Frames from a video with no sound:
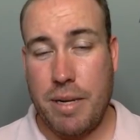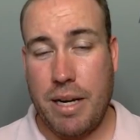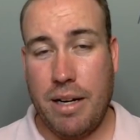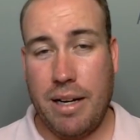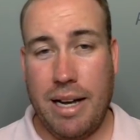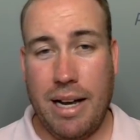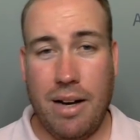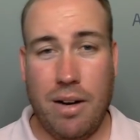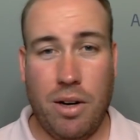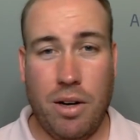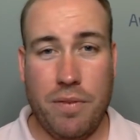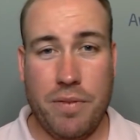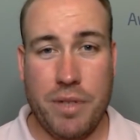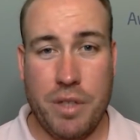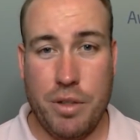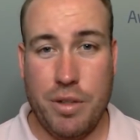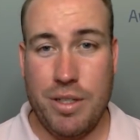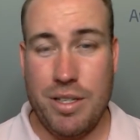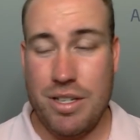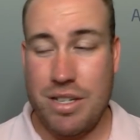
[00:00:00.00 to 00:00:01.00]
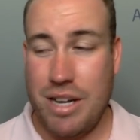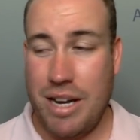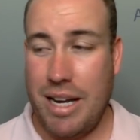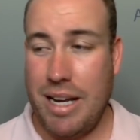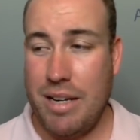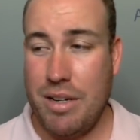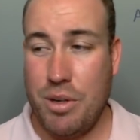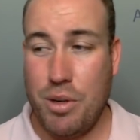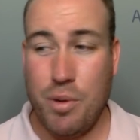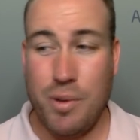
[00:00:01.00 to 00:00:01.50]
about how often you can
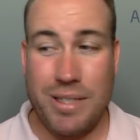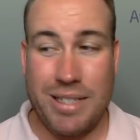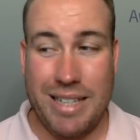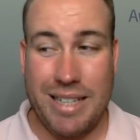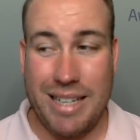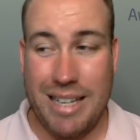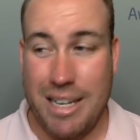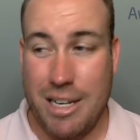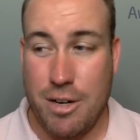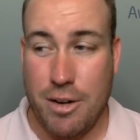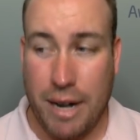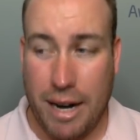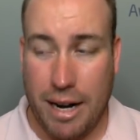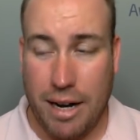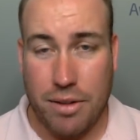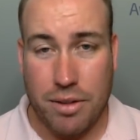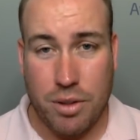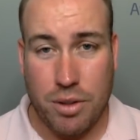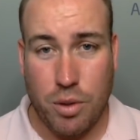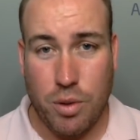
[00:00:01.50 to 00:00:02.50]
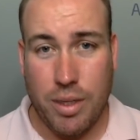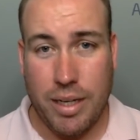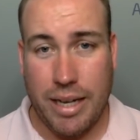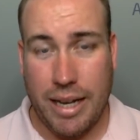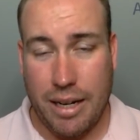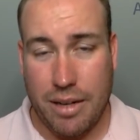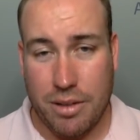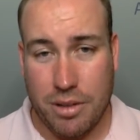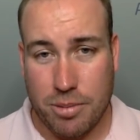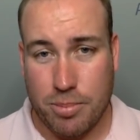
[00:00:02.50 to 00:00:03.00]
change who is in your household
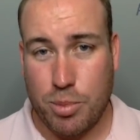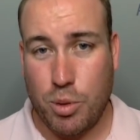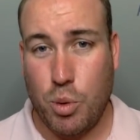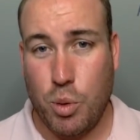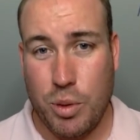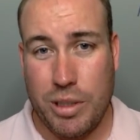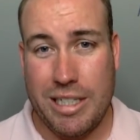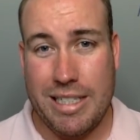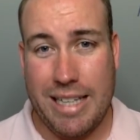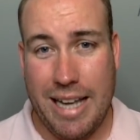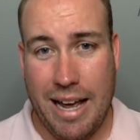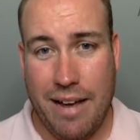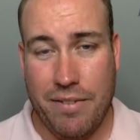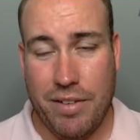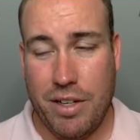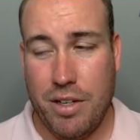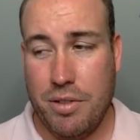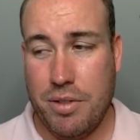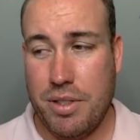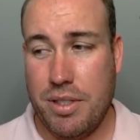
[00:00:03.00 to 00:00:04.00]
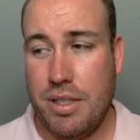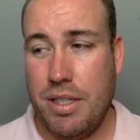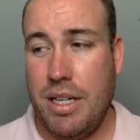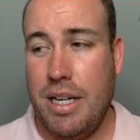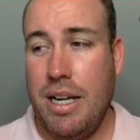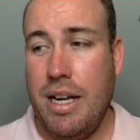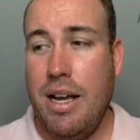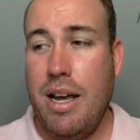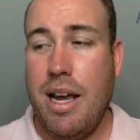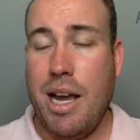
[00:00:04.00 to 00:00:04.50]
account to pool these Avios
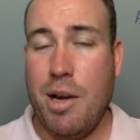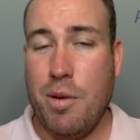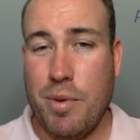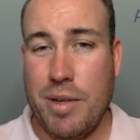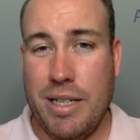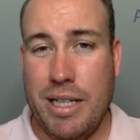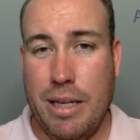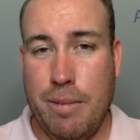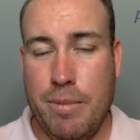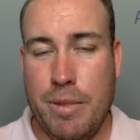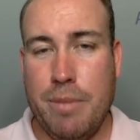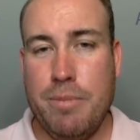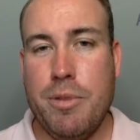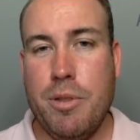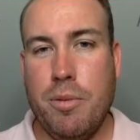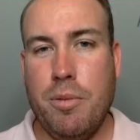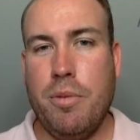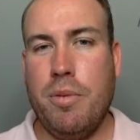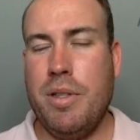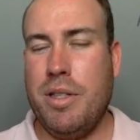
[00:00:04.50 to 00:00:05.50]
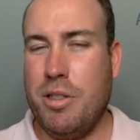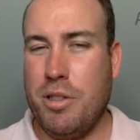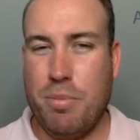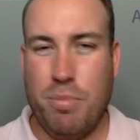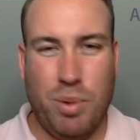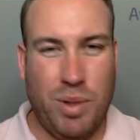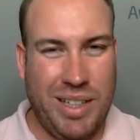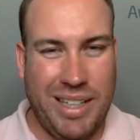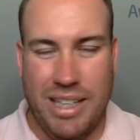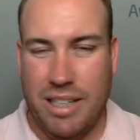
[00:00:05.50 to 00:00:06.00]
and redeem them. So there's
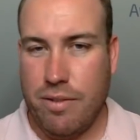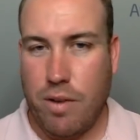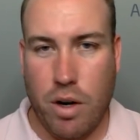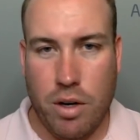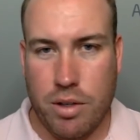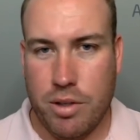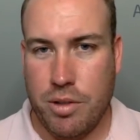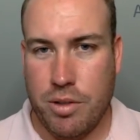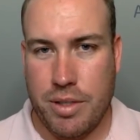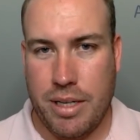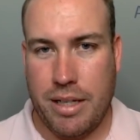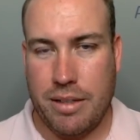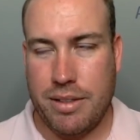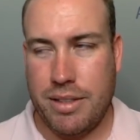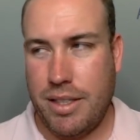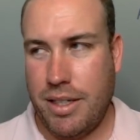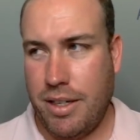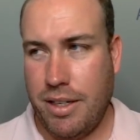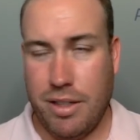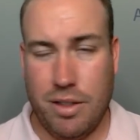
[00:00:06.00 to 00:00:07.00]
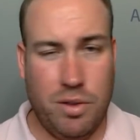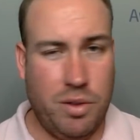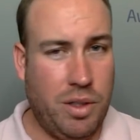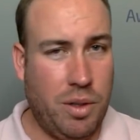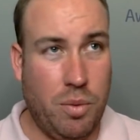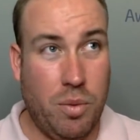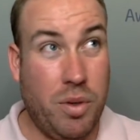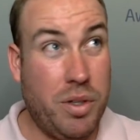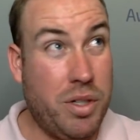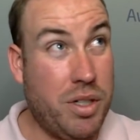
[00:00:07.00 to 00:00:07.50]
plenty of articles out there,
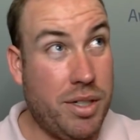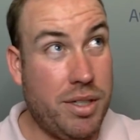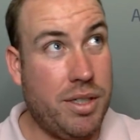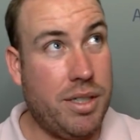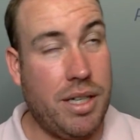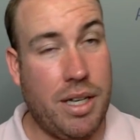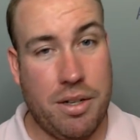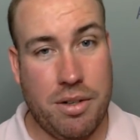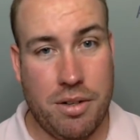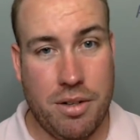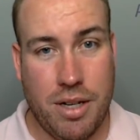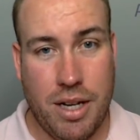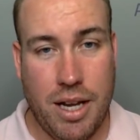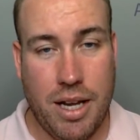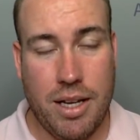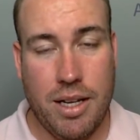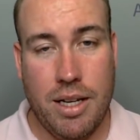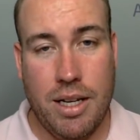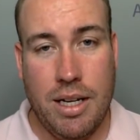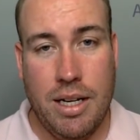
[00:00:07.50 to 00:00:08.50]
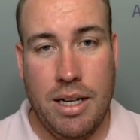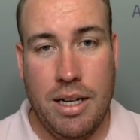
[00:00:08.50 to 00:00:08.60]
including one just yesterday,